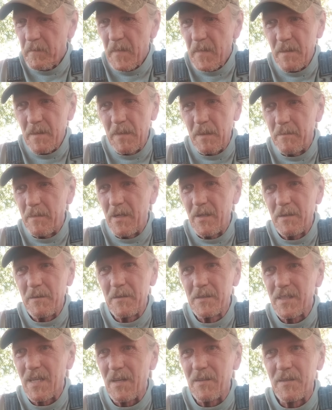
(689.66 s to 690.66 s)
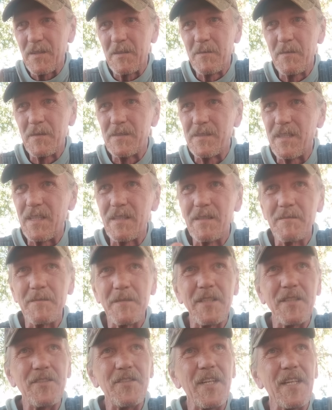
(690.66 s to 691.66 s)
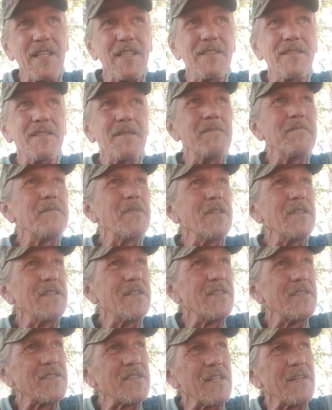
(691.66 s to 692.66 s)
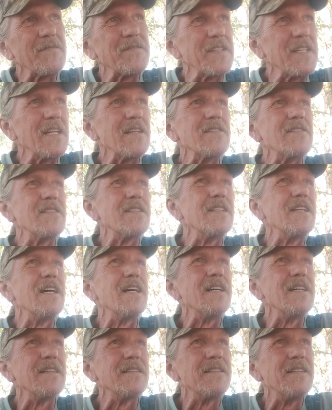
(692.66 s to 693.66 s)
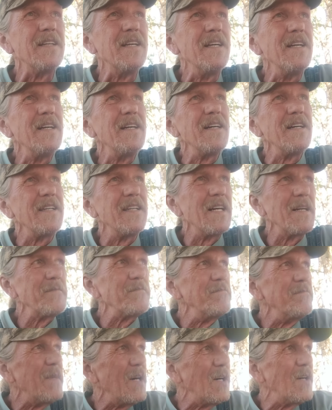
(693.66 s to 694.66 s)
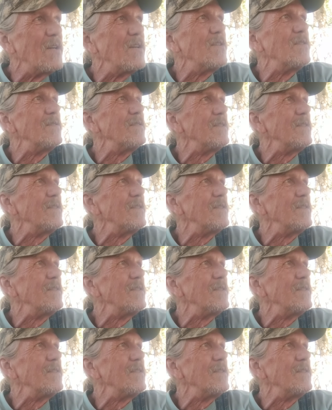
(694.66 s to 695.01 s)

But Mary was out there dealing with the chickens and putting her stuff together today and helping mow